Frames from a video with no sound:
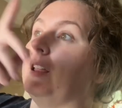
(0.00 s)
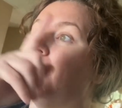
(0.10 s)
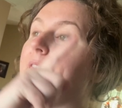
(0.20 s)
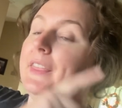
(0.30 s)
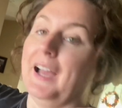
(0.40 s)

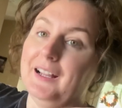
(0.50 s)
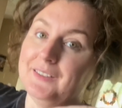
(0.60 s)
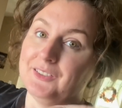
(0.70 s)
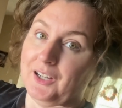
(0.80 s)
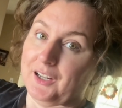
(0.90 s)
that
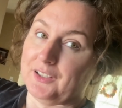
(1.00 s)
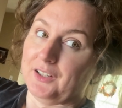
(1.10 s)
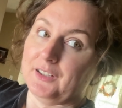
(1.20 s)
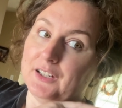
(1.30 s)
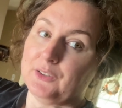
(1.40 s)

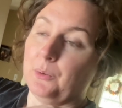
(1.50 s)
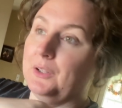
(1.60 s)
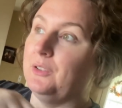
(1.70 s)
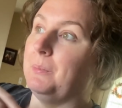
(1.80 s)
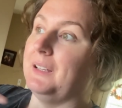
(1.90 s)
starter is going
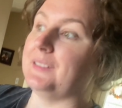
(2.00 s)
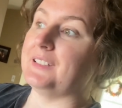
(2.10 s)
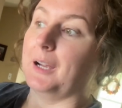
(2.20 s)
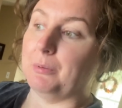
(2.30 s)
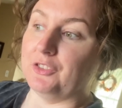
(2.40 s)
to be
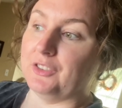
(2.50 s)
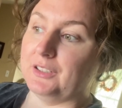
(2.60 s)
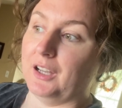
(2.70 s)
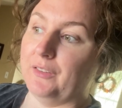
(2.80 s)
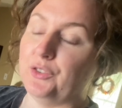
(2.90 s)
established
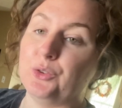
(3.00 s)
enough